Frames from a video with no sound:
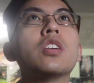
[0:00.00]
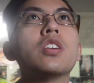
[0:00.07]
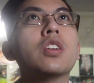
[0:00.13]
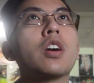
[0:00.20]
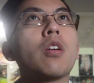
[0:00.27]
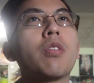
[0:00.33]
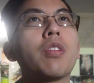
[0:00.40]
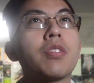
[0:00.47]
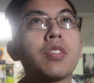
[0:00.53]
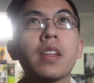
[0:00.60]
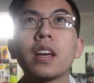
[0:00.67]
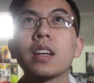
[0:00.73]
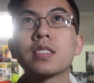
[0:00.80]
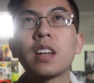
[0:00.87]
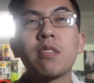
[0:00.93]
you know, the
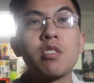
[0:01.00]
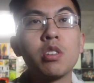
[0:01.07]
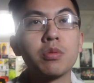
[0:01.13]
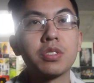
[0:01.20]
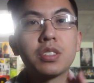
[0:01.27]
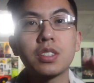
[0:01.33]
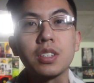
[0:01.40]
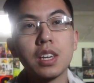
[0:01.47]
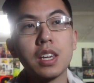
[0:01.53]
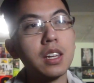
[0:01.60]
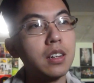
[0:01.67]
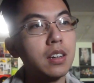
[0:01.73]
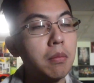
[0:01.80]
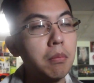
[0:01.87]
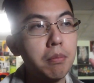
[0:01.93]
things that you've
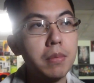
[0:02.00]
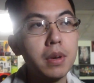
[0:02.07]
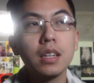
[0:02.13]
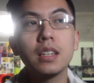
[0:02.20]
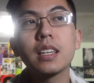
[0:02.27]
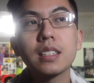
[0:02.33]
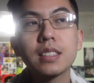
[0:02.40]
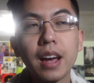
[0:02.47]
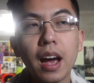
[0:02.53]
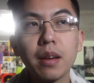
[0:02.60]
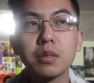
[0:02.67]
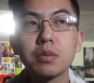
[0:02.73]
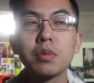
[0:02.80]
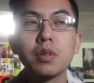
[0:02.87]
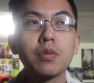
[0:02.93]
seen a million
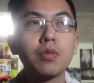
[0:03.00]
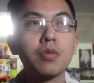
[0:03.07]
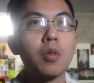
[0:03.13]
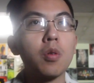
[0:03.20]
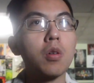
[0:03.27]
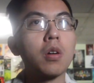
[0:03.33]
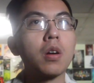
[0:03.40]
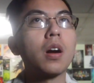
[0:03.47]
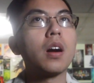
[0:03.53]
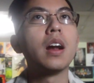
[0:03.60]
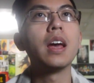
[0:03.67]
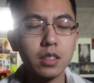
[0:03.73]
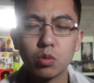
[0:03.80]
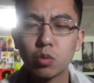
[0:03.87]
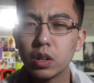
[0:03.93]
times before.
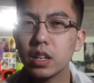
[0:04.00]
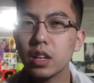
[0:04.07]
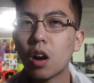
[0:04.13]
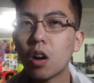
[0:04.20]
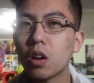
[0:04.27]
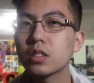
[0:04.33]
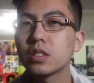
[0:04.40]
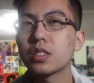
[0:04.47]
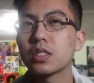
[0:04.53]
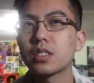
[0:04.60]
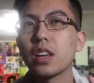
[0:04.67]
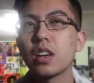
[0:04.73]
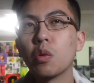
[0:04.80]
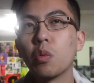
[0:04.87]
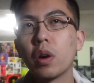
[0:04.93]
It's really hard to
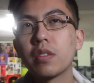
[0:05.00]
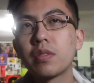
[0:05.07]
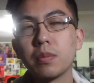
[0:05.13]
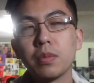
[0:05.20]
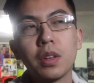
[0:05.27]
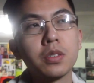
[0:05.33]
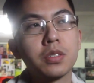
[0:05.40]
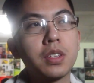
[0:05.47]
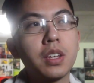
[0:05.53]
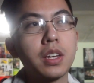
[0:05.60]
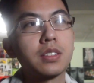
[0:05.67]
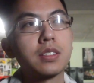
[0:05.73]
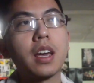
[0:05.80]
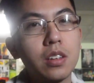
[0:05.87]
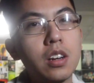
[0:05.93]
stay away from those
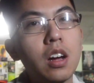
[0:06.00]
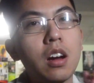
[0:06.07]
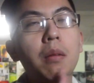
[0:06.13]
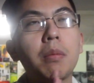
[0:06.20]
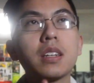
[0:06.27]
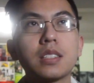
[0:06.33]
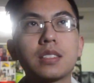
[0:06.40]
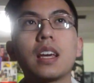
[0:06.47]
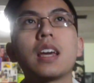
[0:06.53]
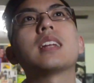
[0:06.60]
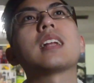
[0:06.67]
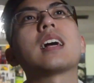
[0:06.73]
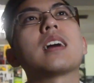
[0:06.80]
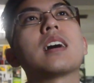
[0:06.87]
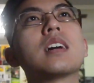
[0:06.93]
things. You know, I'm not
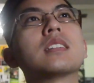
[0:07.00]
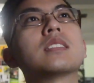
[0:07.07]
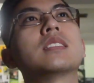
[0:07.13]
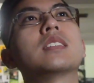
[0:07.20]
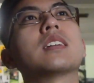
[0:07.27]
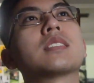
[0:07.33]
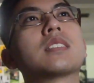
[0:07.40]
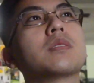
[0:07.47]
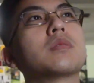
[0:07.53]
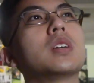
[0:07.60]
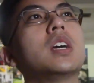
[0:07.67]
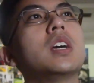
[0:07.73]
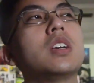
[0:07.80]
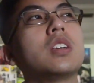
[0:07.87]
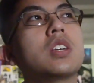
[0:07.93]
saying that Us doesn't,
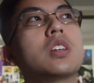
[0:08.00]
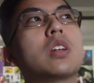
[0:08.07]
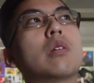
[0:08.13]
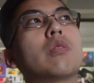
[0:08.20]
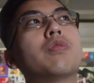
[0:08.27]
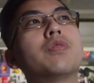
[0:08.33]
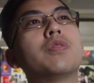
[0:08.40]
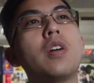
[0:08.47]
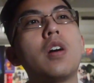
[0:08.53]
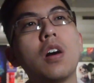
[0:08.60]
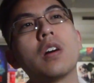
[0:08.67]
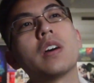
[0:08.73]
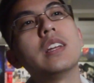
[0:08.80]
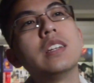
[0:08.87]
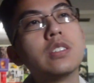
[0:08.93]
you know,
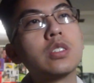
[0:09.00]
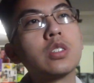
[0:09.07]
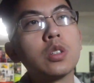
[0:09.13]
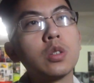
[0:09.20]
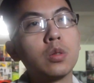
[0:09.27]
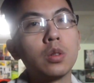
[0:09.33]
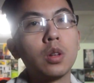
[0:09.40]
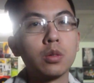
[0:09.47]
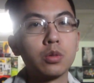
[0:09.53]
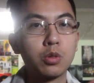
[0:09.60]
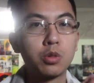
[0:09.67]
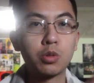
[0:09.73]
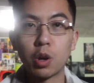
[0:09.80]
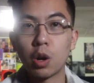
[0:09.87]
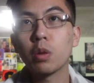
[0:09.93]
fall into those
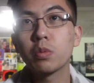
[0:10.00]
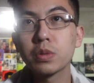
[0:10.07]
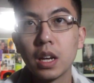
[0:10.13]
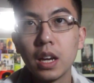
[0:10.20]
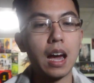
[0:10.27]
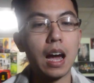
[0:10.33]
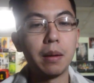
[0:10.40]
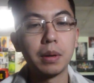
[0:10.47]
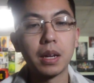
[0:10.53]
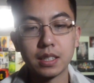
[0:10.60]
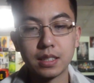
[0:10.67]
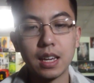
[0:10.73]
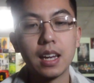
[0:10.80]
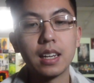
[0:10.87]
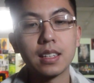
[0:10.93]
tropes. I'm
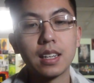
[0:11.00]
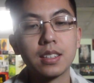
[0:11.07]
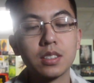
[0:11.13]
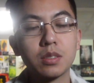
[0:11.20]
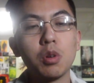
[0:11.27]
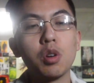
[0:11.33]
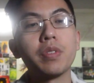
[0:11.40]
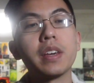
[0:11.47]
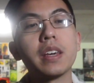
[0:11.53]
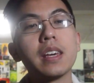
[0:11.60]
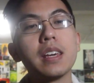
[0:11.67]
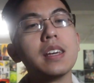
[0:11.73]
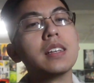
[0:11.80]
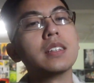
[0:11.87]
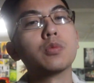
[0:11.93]
not saying that this movie
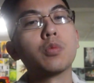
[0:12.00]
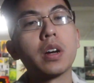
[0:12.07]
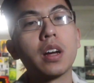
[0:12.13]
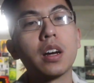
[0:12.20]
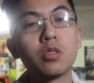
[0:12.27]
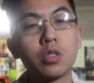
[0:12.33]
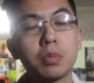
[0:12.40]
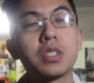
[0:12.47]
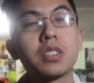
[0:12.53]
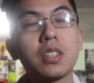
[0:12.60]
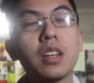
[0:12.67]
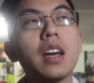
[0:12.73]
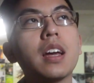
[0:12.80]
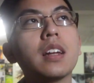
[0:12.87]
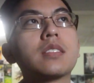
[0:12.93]
is
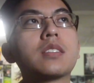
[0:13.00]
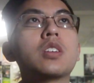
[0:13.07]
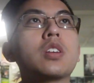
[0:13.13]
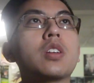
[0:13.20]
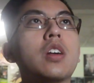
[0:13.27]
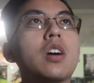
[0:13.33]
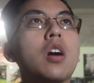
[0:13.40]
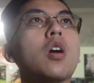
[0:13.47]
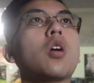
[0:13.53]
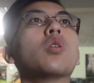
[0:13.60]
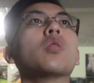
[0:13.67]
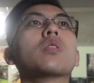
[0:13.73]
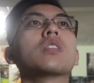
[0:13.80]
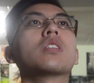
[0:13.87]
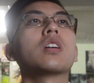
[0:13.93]
100%, you
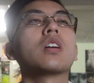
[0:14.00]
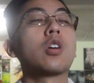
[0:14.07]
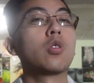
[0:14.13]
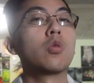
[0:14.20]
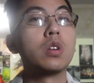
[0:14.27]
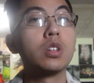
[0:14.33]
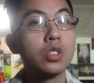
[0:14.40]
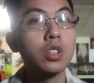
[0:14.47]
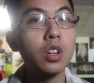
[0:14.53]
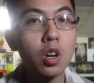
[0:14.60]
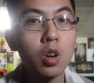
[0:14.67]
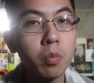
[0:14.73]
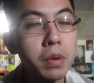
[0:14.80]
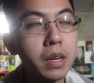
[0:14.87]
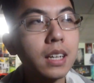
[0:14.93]
know,
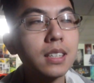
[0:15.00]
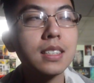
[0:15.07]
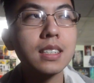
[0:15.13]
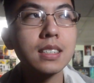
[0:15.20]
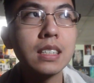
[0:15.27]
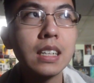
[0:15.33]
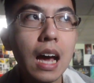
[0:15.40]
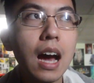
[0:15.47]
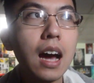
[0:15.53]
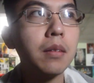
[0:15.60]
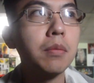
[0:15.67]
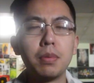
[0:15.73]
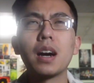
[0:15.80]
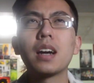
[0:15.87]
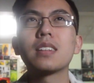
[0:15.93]
original, because it's
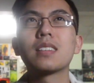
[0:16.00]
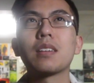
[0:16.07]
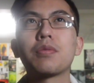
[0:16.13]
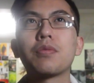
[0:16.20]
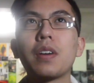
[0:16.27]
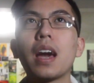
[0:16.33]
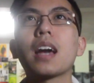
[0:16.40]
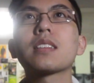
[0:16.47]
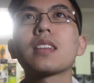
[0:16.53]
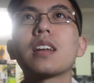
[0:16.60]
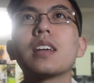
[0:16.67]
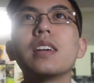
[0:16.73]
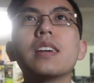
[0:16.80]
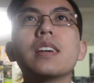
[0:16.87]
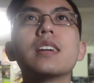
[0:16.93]
not. But the fact
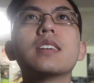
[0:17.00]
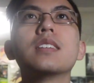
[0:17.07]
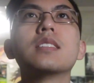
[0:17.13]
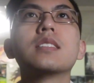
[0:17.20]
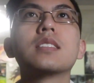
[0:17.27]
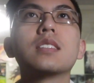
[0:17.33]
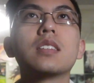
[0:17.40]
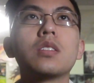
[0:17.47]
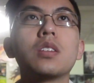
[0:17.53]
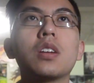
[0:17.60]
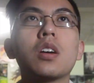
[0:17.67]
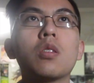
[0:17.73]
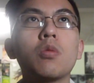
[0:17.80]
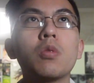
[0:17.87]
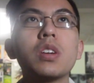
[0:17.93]
that he is,
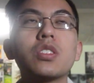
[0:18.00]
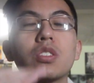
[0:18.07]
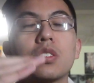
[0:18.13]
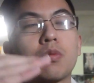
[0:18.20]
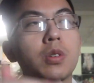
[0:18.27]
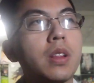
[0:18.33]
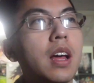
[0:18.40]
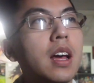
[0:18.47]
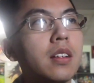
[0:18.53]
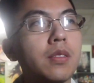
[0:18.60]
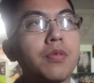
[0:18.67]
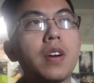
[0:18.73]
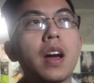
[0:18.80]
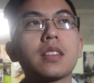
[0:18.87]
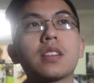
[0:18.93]
you know, reaching for that,
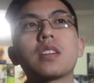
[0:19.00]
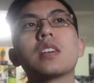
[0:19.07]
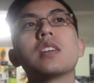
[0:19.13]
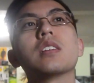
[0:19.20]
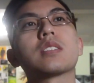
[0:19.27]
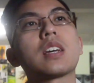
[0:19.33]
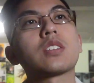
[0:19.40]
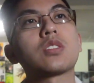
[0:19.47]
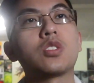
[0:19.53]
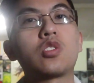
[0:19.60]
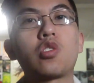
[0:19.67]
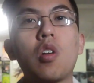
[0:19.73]
the fact that he is actually